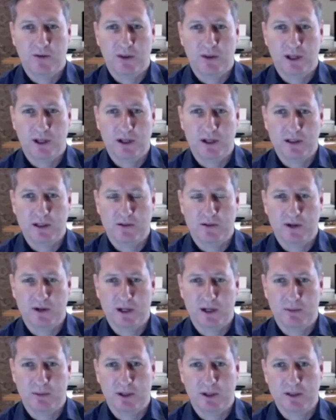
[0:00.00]
the energy
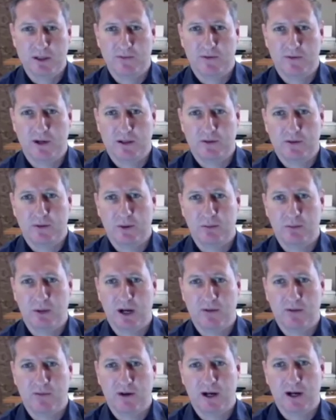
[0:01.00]
availability factor, we
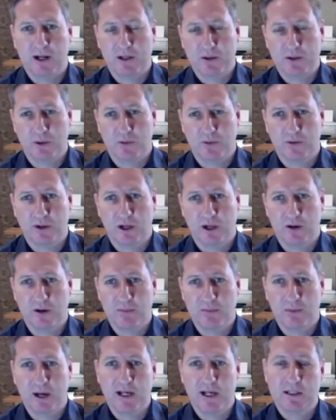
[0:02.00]
might find it's off a lower
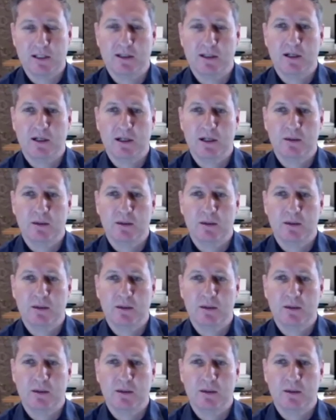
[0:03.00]
base